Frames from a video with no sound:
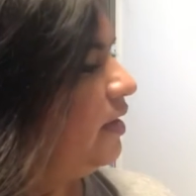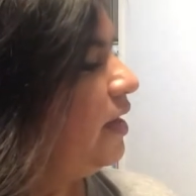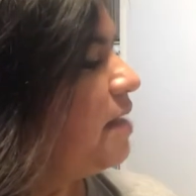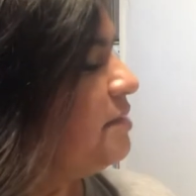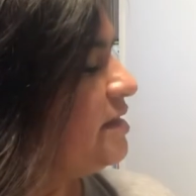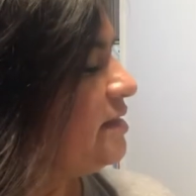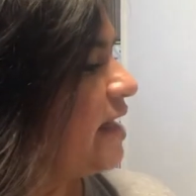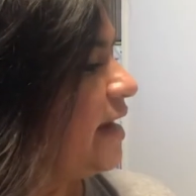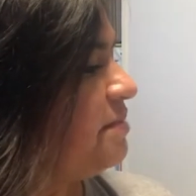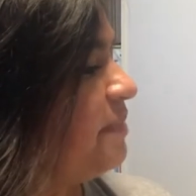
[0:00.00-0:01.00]
Llama is
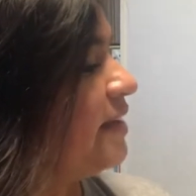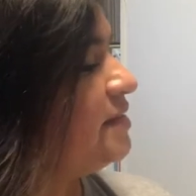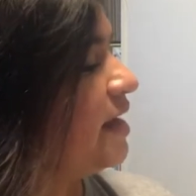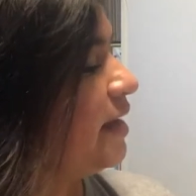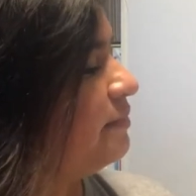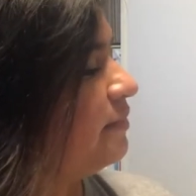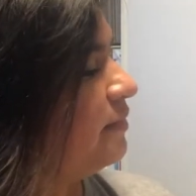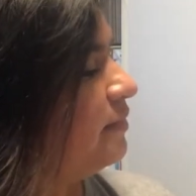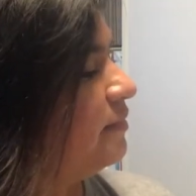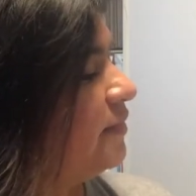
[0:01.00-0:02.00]
sad at bedtime.
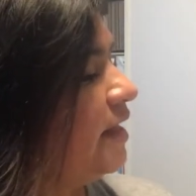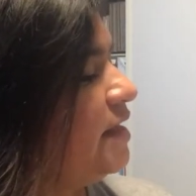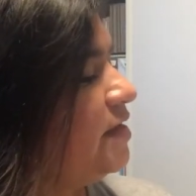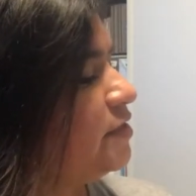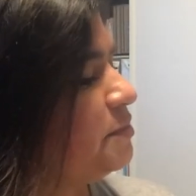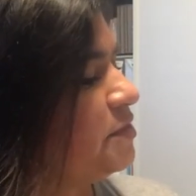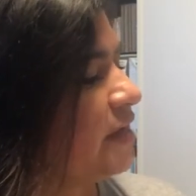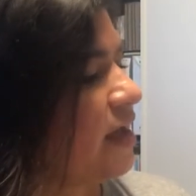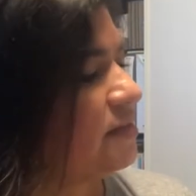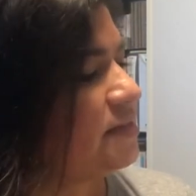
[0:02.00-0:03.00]
Then he hears
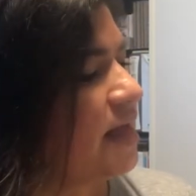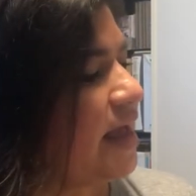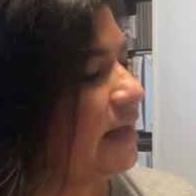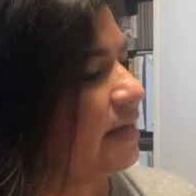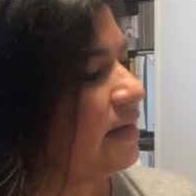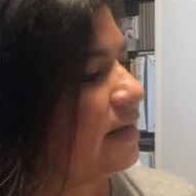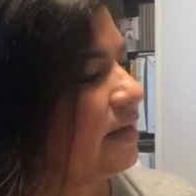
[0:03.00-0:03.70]
music outside.